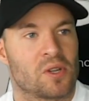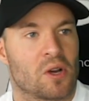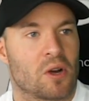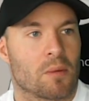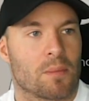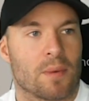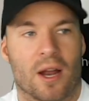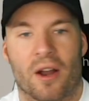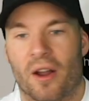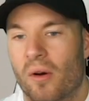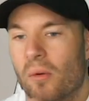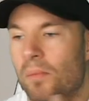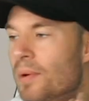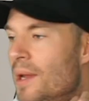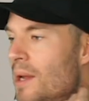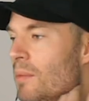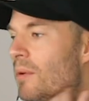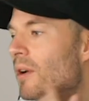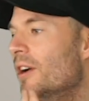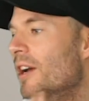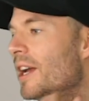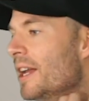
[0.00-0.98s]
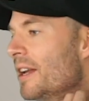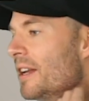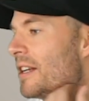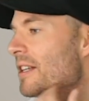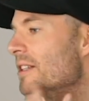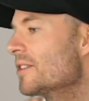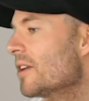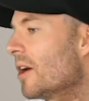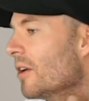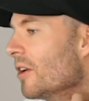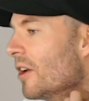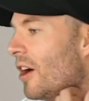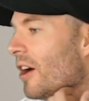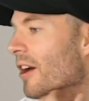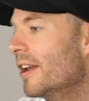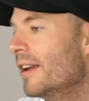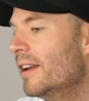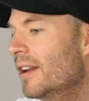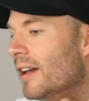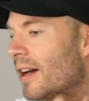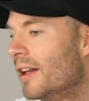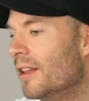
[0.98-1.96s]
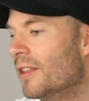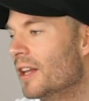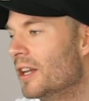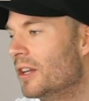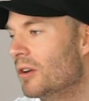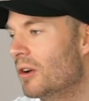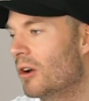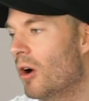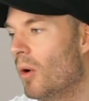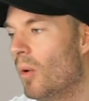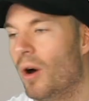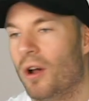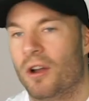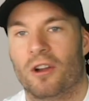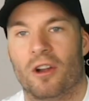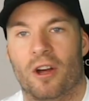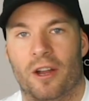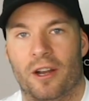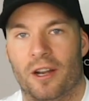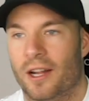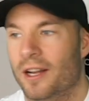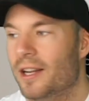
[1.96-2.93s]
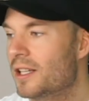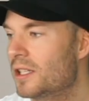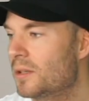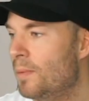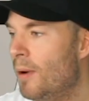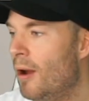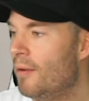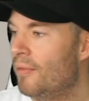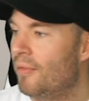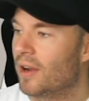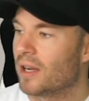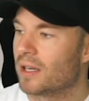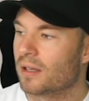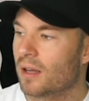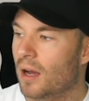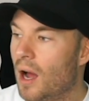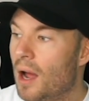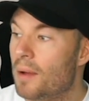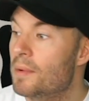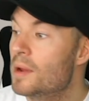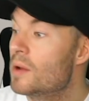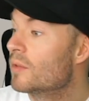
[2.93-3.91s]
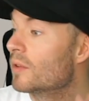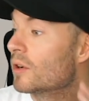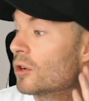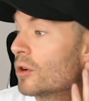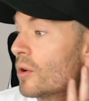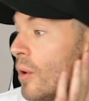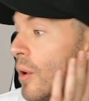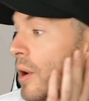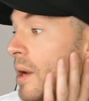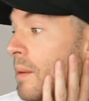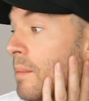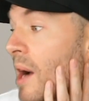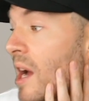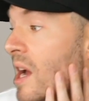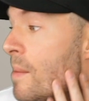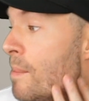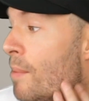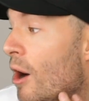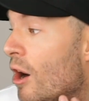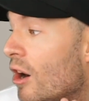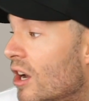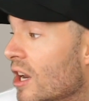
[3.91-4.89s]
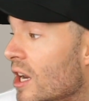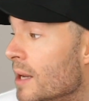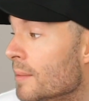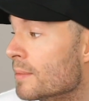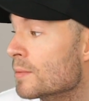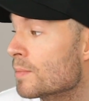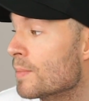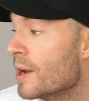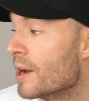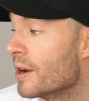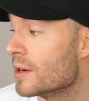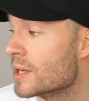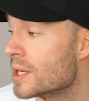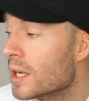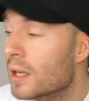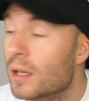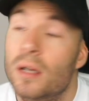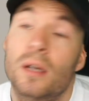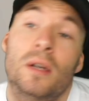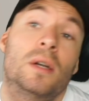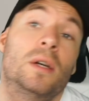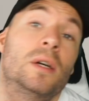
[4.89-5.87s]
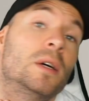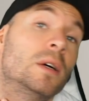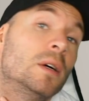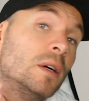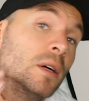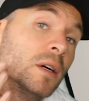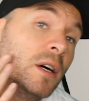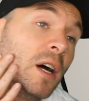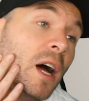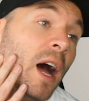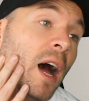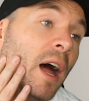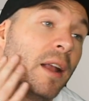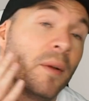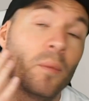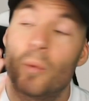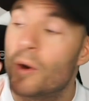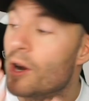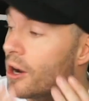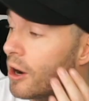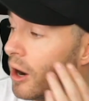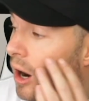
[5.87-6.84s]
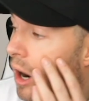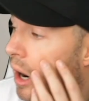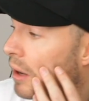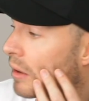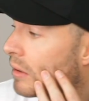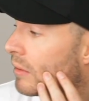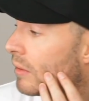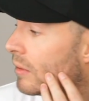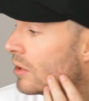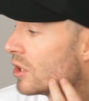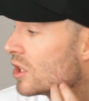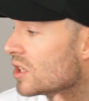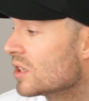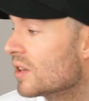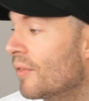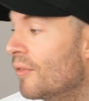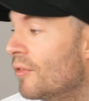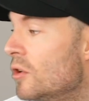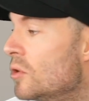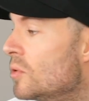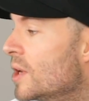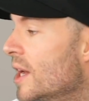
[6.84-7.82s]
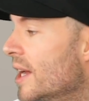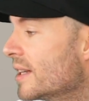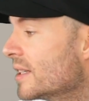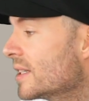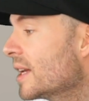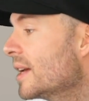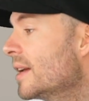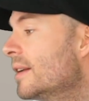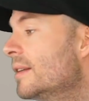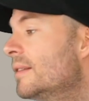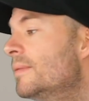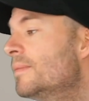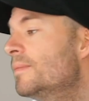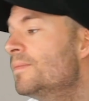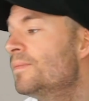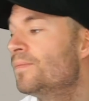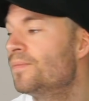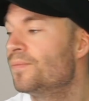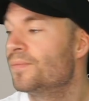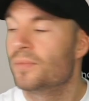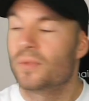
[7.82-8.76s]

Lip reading: always talk about how people are idiots online, and then you go online and it's perfect. I'm even growing my apocalypse beard, and we're on just a few days in.